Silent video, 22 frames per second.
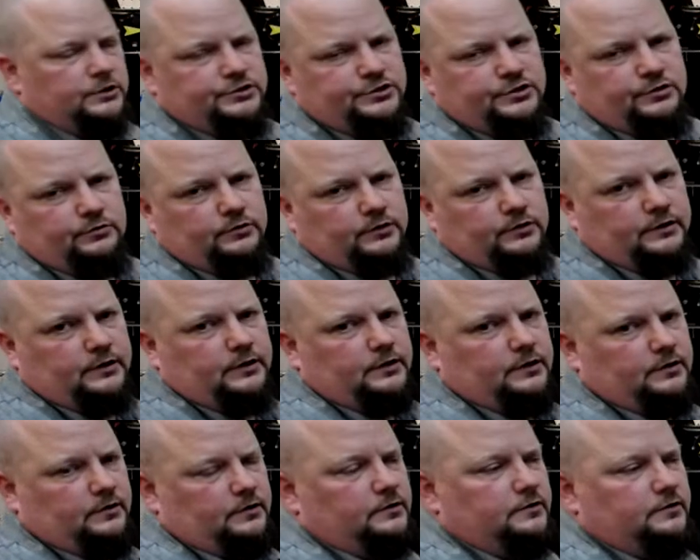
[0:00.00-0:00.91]
generally that
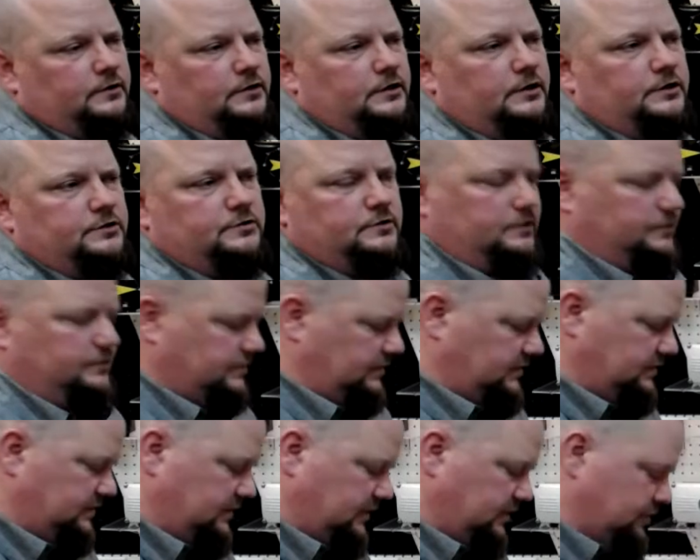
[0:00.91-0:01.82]

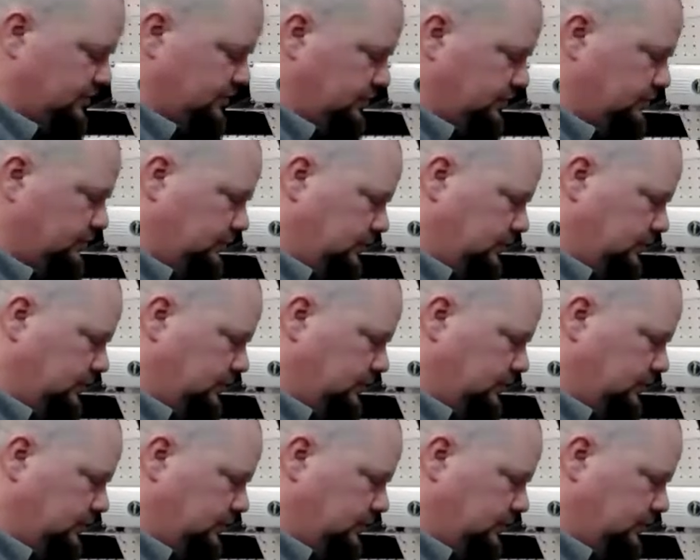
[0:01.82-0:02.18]
sees the issue